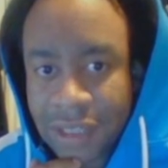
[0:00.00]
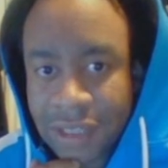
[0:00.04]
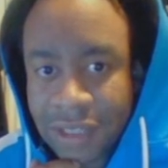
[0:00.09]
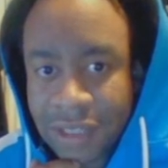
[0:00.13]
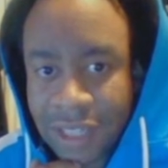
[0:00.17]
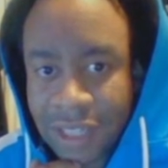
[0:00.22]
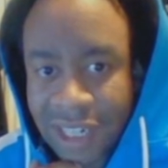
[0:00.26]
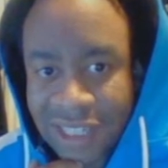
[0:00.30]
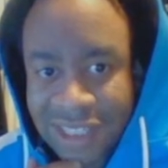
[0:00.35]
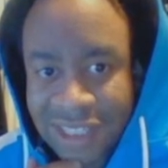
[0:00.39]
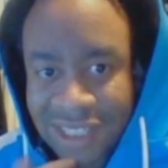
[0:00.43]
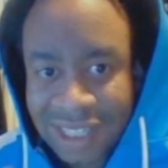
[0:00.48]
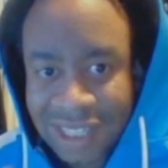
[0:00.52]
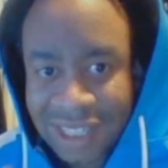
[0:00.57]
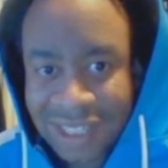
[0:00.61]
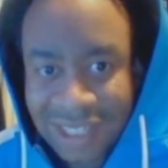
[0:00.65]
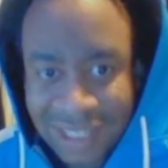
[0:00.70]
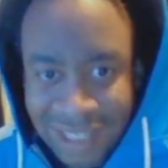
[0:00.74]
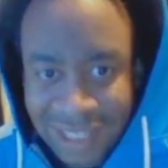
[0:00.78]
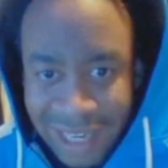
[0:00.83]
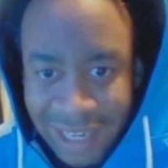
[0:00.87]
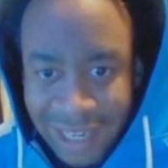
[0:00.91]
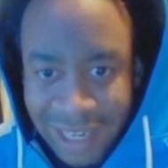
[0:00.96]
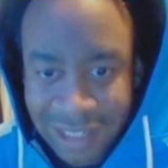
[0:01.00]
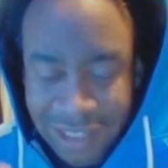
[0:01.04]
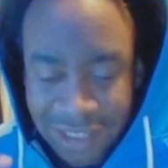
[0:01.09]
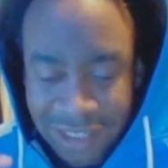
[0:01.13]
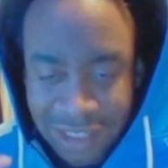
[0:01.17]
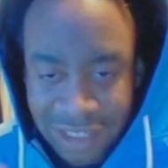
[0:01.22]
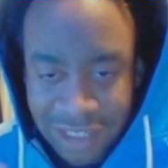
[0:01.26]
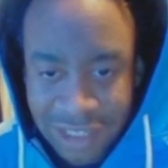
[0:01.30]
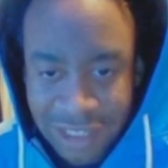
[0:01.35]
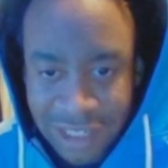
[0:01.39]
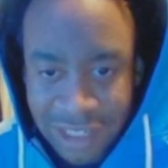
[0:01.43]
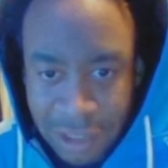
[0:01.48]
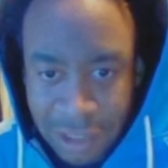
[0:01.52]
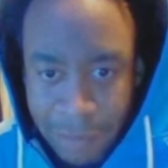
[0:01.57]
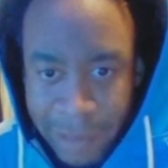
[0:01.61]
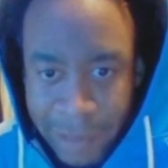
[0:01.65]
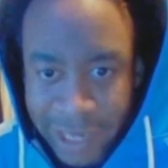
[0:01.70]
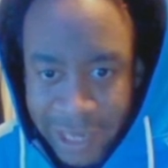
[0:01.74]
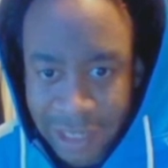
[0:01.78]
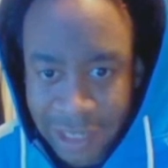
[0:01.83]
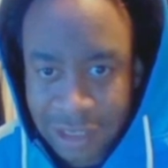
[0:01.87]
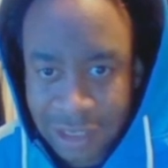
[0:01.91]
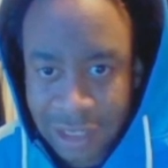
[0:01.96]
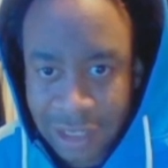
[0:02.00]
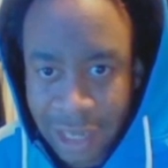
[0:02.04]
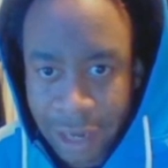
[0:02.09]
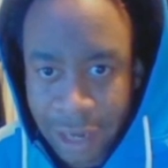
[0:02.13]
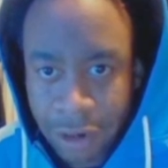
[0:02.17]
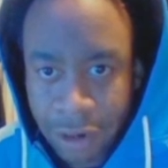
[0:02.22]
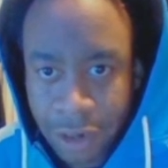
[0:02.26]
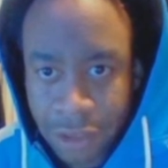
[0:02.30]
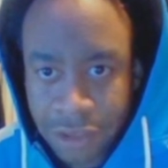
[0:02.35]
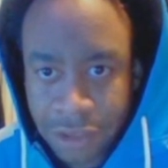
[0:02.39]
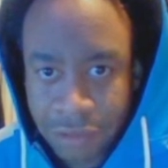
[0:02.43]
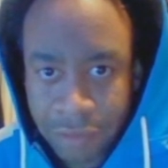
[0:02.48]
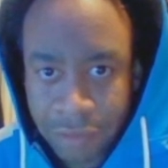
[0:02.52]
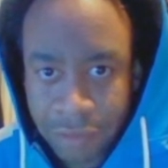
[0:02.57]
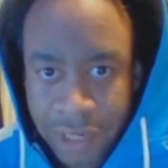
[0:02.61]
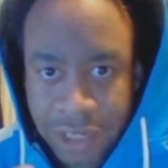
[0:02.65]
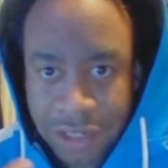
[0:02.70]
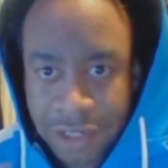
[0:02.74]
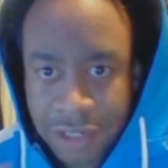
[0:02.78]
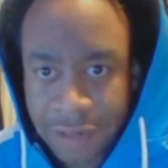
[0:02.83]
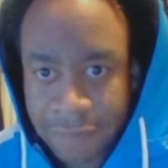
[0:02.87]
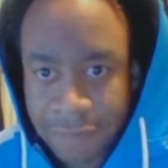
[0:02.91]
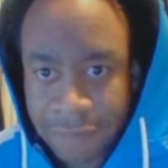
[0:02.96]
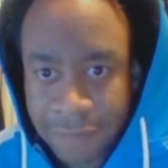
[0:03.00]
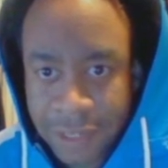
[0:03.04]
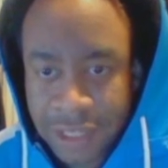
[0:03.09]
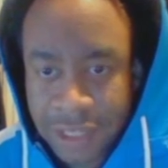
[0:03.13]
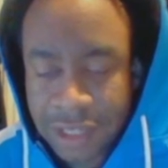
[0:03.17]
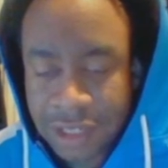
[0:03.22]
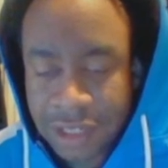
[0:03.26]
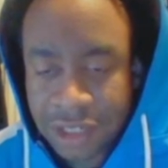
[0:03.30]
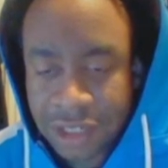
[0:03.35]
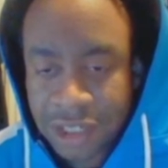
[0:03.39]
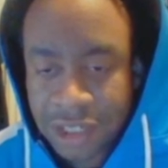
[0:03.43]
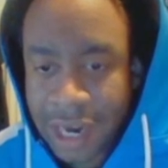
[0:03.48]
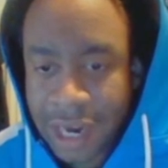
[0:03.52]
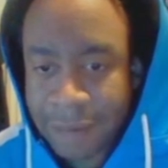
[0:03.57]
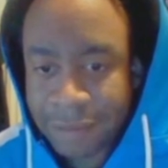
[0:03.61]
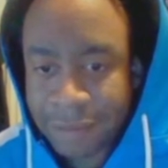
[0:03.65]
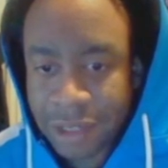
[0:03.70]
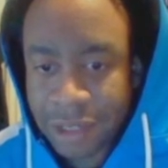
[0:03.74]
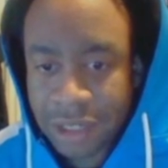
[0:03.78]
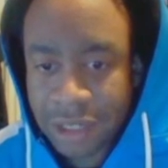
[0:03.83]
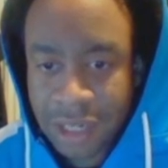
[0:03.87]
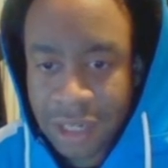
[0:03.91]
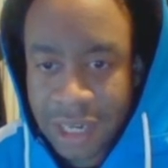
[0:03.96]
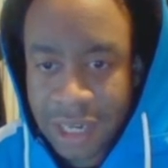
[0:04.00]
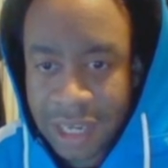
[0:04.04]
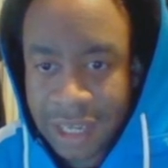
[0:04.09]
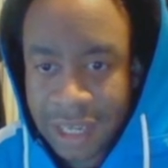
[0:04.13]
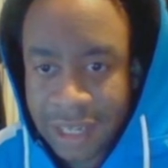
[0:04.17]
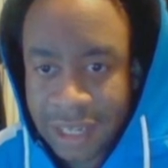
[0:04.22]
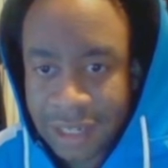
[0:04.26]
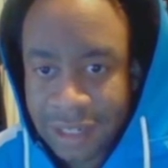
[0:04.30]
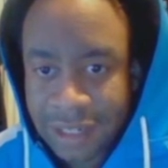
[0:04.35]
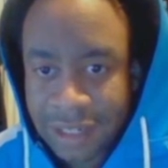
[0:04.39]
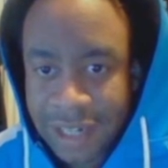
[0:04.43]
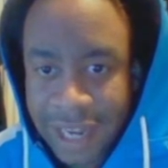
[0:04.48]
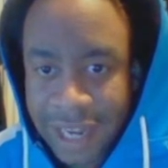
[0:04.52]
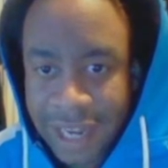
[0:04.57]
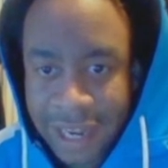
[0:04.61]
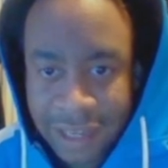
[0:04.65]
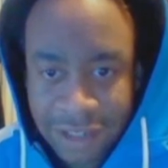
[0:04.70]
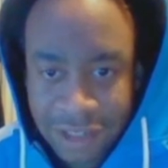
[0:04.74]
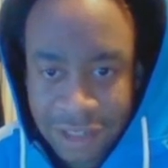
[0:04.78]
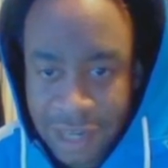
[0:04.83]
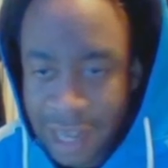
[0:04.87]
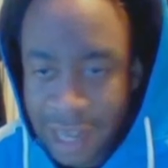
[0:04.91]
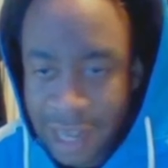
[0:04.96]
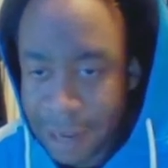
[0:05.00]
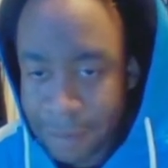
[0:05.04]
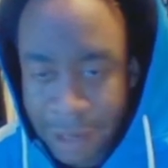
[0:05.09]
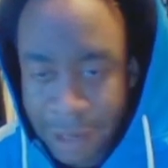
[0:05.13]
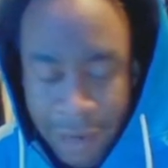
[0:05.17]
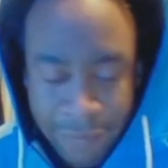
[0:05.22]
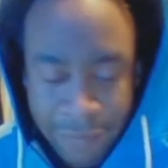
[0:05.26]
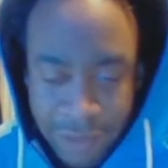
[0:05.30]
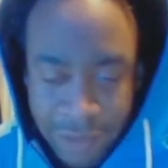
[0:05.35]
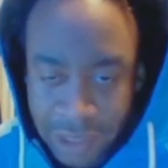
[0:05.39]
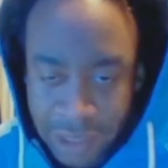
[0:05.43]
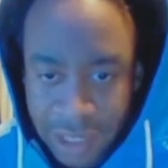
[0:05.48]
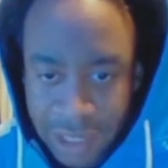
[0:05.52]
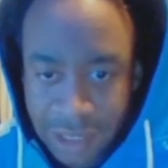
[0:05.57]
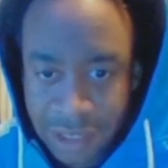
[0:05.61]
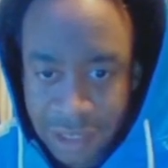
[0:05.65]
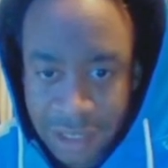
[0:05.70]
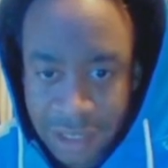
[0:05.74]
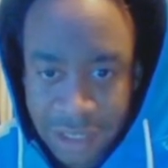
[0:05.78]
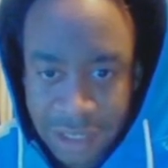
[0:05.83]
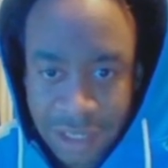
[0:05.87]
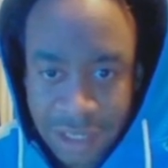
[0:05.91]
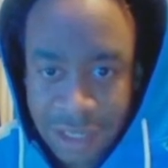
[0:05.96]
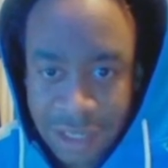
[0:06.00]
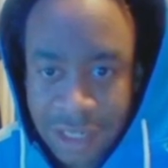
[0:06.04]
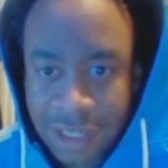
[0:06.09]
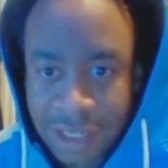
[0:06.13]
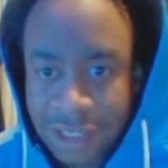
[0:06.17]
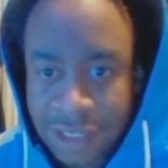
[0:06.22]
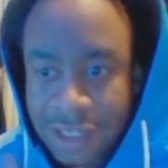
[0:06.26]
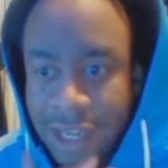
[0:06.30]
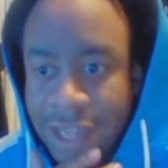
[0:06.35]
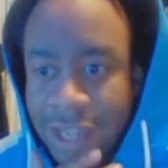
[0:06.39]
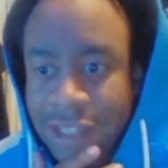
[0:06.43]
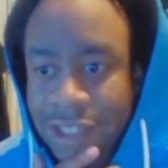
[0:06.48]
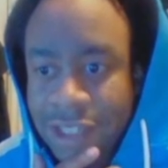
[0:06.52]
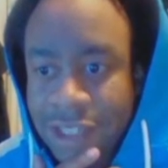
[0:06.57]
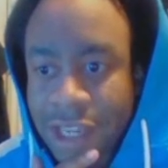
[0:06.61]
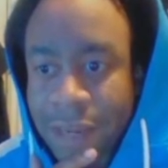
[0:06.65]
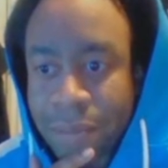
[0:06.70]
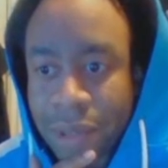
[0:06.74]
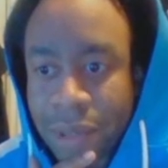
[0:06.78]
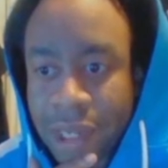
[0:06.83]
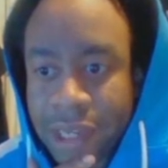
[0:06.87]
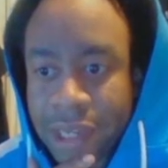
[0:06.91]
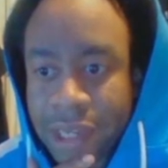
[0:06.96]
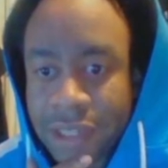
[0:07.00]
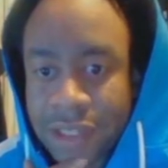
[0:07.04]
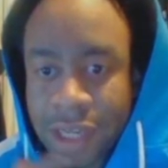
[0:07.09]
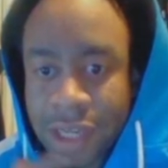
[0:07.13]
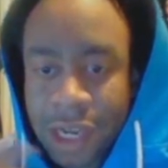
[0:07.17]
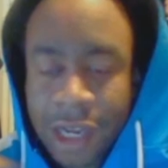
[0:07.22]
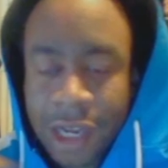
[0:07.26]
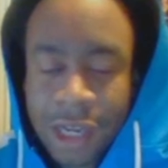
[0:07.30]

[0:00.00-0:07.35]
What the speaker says: Like I said, the text, you just need to make a slight alteration to fit this chapter, and Dan's name and everything is in the exact same place.